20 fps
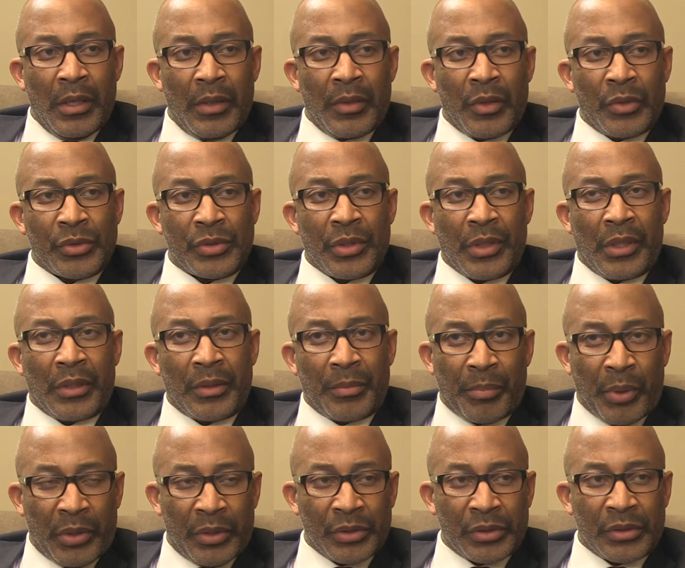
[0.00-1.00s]
those
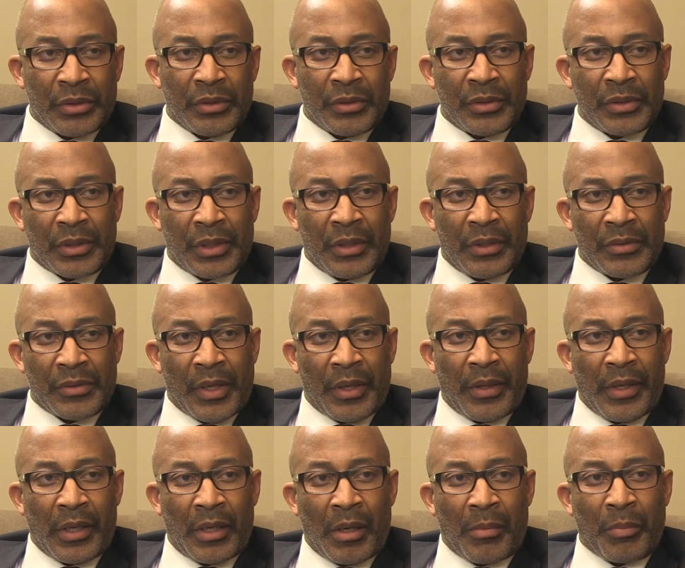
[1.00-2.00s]
interpersonal skills, I
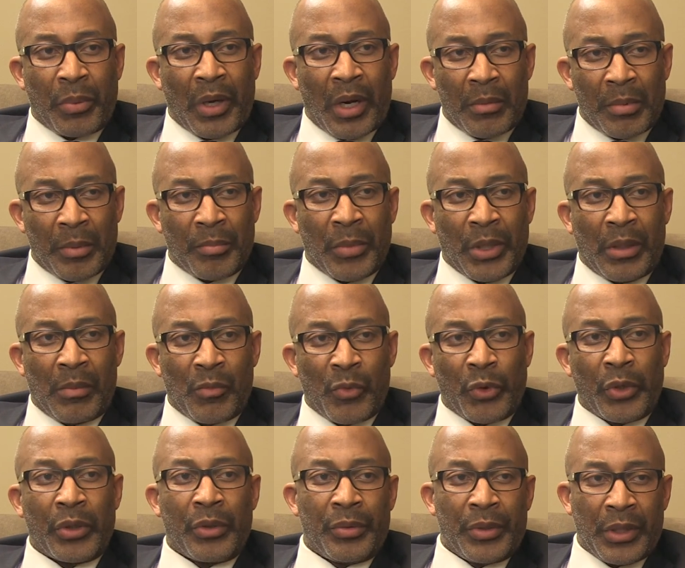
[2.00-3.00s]
think, are probably
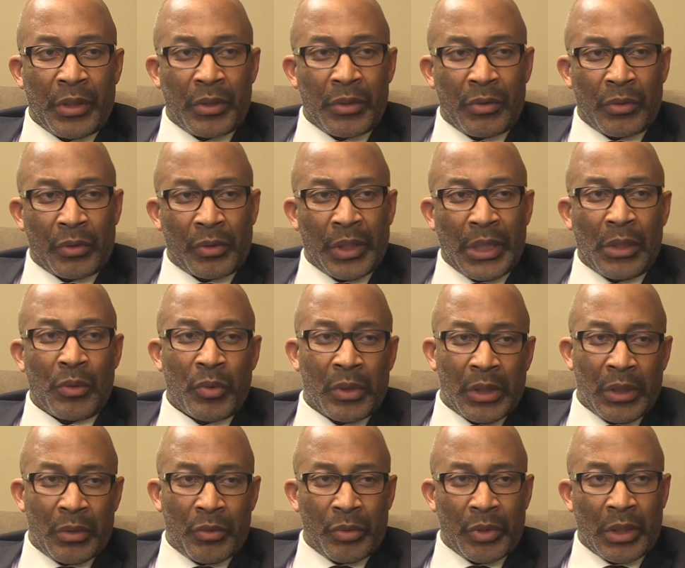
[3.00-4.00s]
more critical or
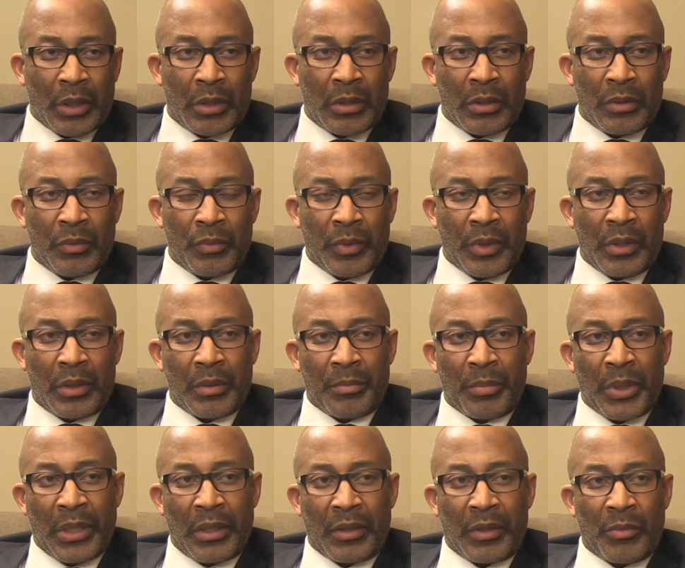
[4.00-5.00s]
equally critical when you
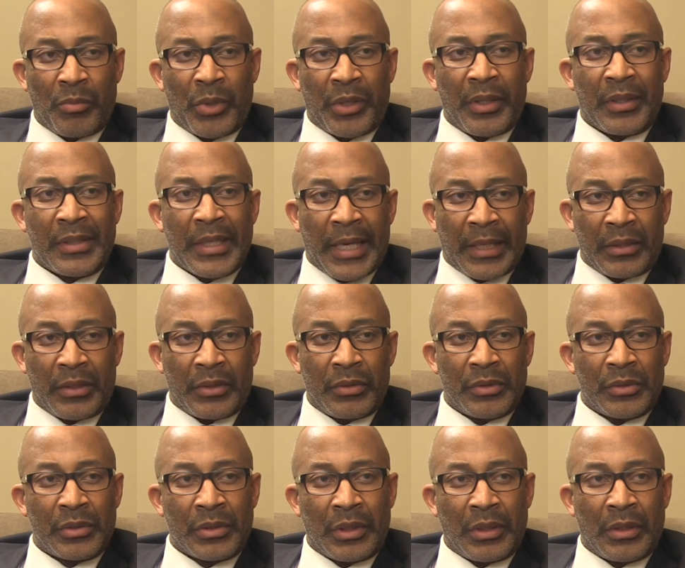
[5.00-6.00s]
compare them with a
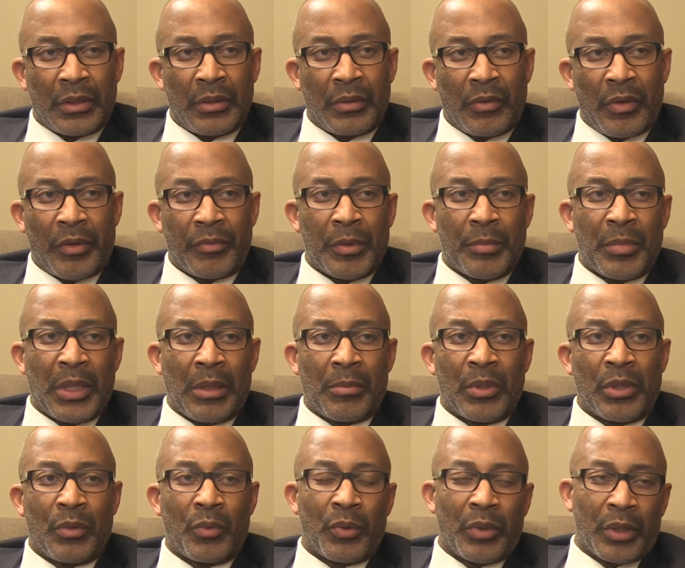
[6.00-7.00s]
technical skill. You have to be
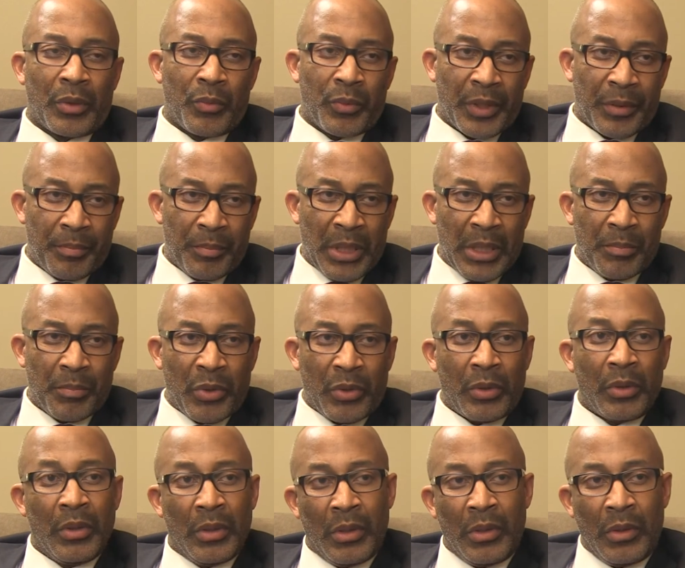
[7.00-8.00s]
able to work with
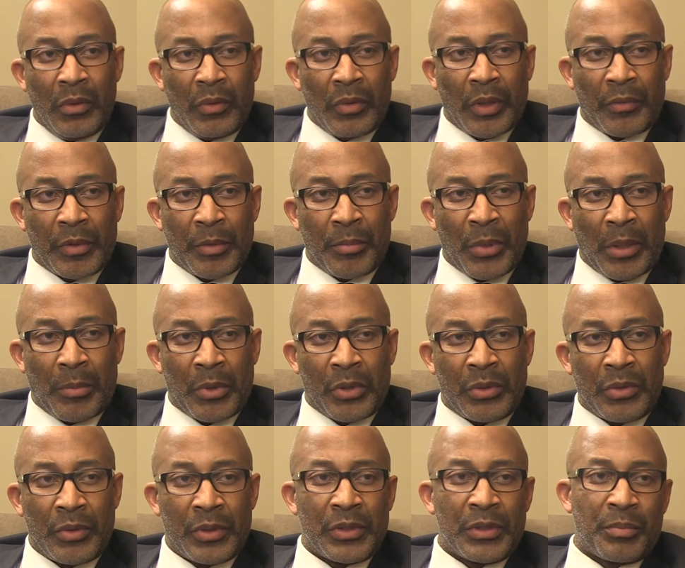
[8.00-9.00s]
people. You have to be able
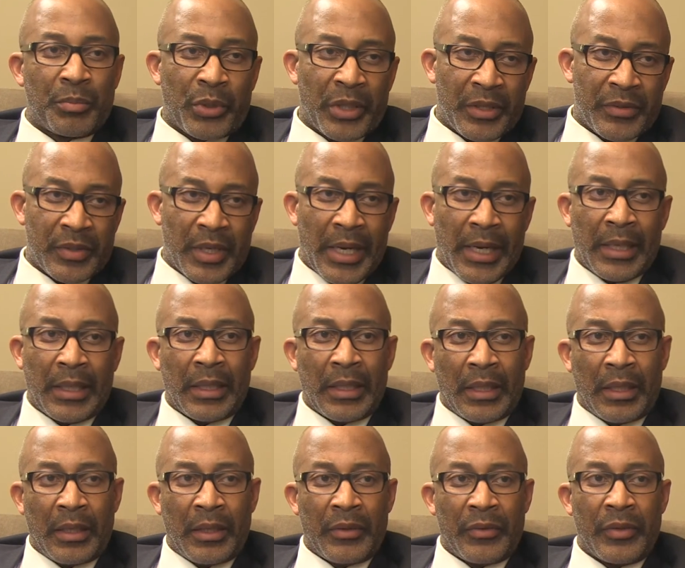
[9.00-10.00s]
to express
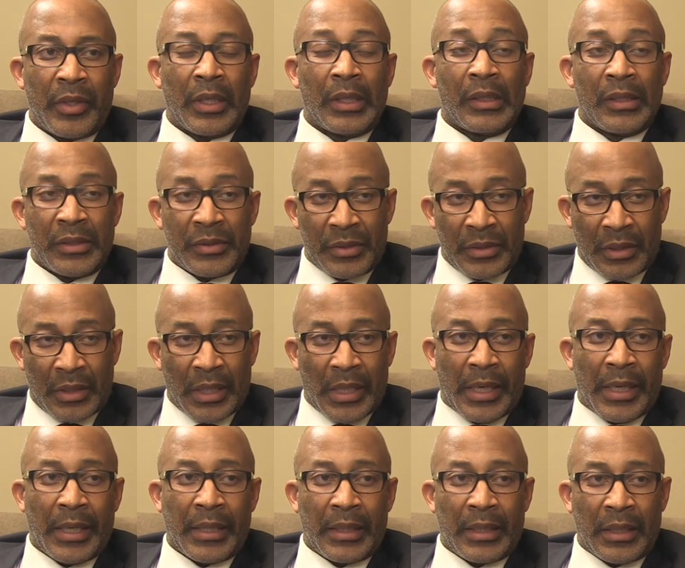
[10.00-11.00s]
ideas and listen to
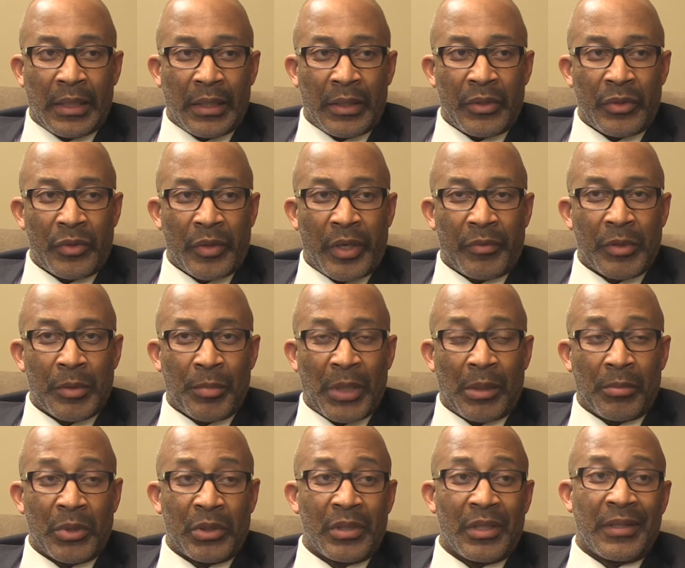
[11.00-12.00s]
ideas. You have to be
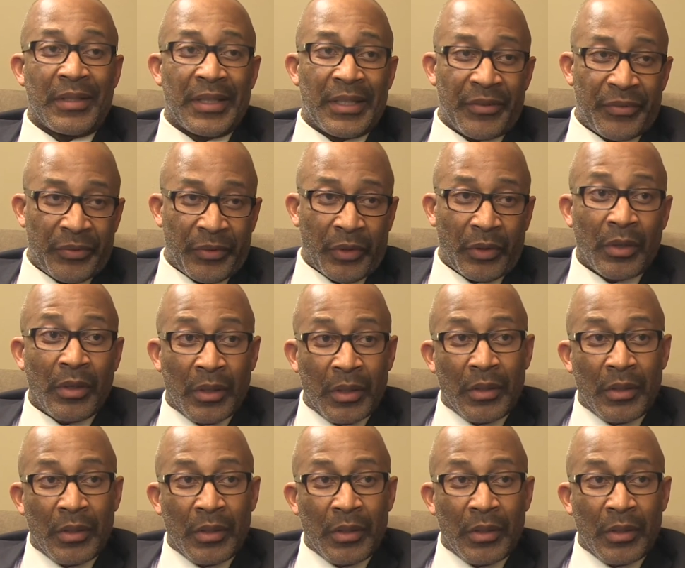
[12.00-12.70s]
able to differ